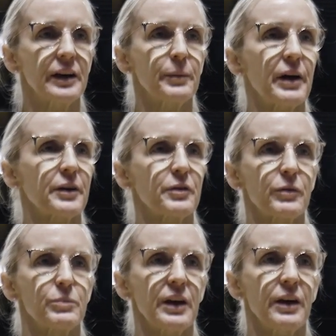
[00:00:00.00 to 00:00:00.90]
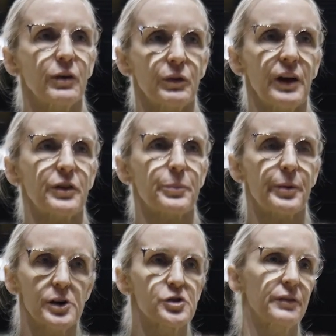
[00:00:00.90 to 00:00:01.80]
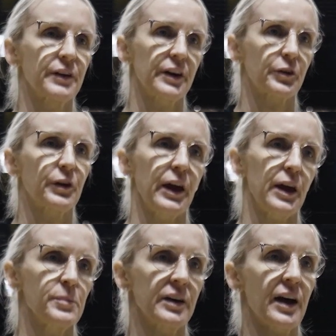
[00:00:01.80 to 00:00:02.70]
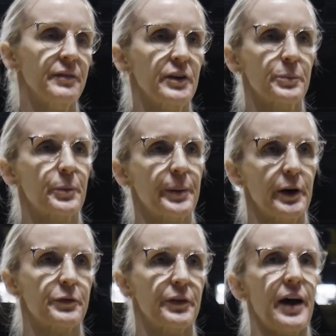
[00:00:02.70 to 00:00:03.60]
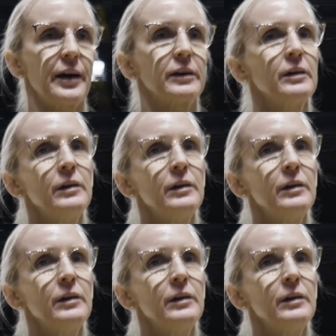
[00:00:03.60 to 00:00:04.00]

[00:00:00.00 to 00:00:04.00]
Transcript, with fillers: getting better at some things without the pressure of another game and having to prepare for that